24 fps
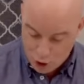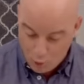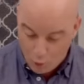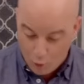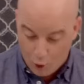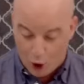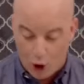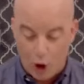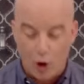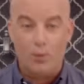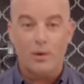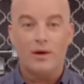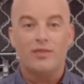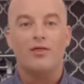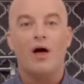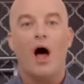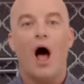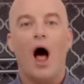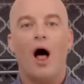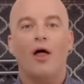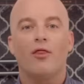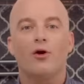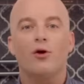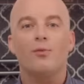work with the
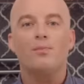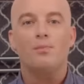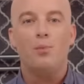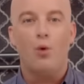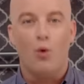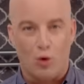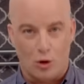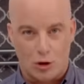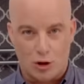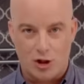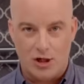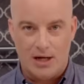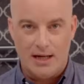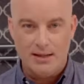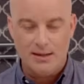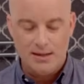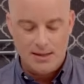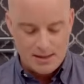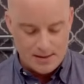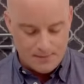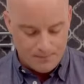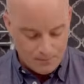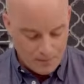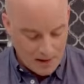other
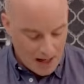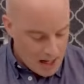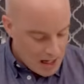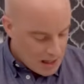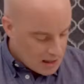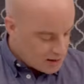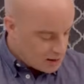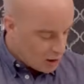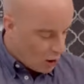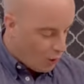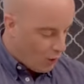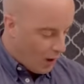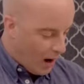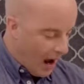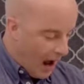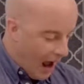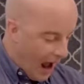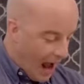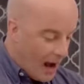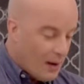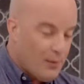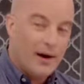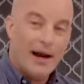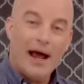portions. So
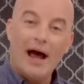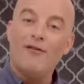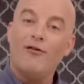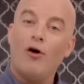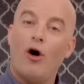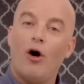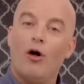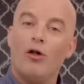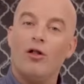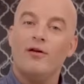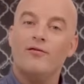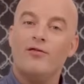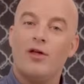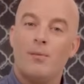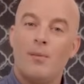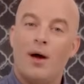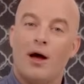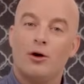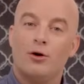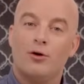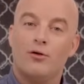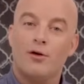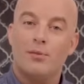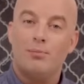I would have all of them
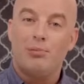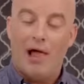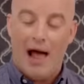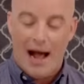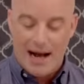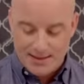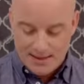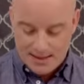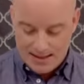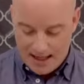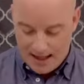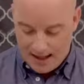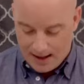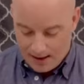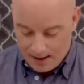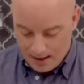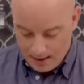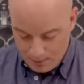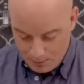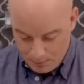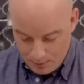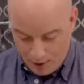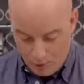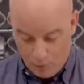under the plastic,
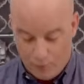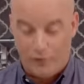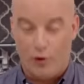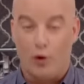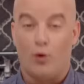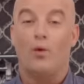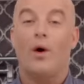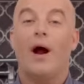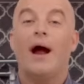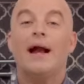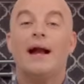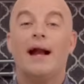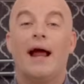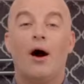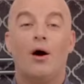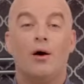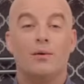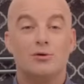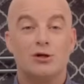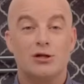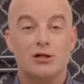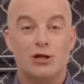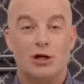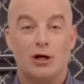but for right now,
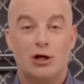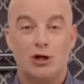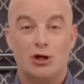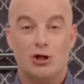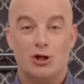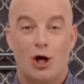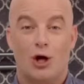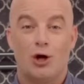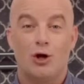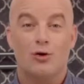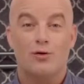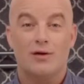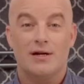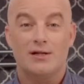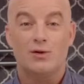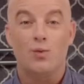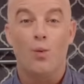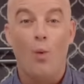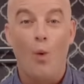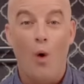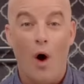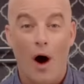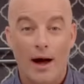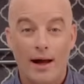I'm just going to show you this
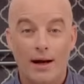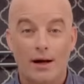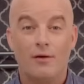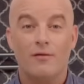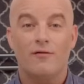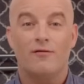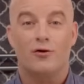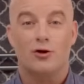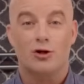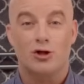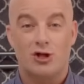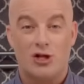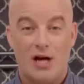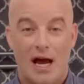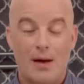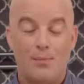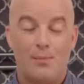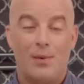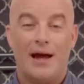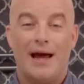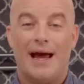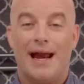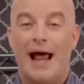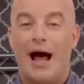one for
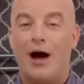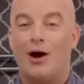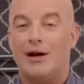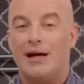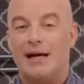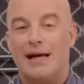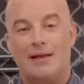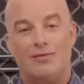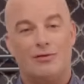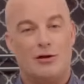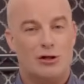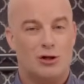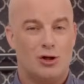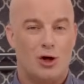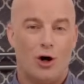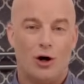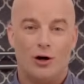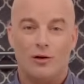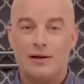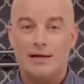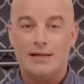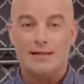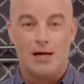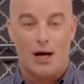shaping and how to get the
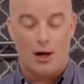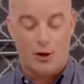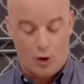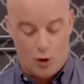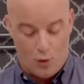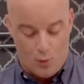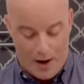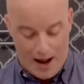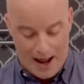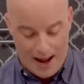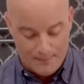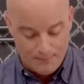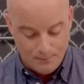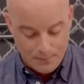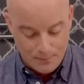tartlets underway.